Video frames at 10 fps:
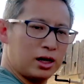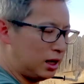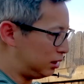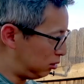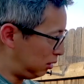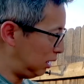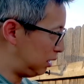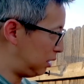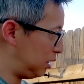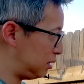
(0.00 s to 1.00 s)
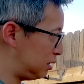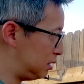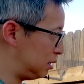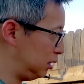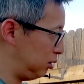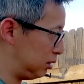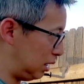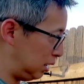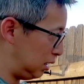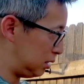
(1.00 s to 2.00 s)
underneath this
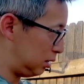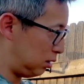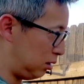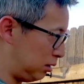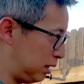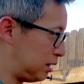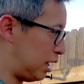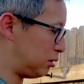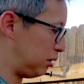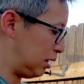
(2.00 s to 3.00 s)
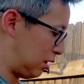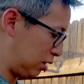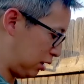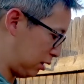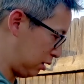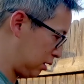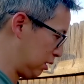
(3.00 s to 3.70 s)
using this little attachment down here.